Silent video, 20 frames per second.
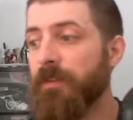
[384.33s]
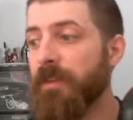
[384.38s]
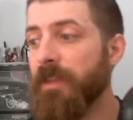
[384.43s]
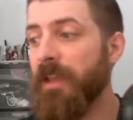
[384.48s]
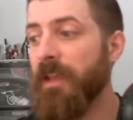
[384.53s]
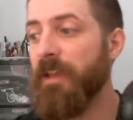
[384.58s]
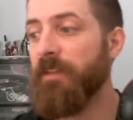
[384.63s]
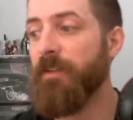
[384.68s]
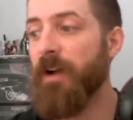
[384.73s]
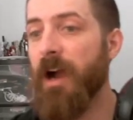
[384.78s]

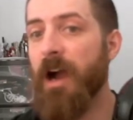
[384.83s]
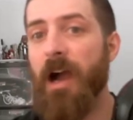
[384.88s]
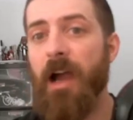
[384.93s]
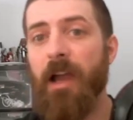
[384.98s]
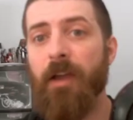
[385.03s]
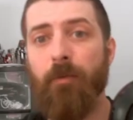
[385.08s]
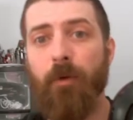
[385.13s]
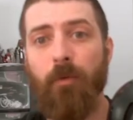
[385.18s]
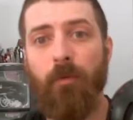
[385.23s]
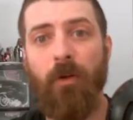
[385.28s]
if I
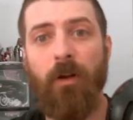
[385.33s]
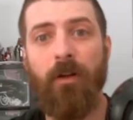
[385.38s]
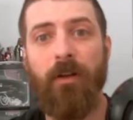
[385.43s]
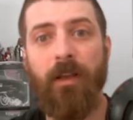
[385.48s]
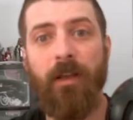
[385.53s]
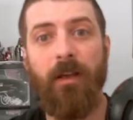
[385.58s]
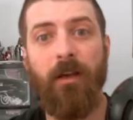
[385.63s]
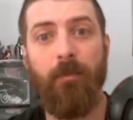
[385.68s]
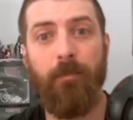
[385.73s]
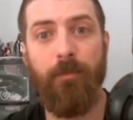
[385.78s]
were
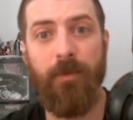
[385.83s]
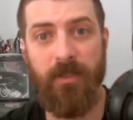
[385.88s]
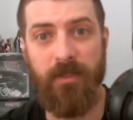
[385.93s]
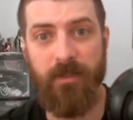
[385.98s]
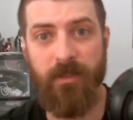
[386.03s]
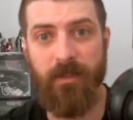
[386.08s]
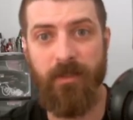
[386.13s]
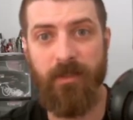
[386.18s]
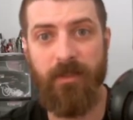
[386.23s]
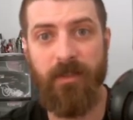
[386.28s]
running a
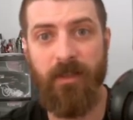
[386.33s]
business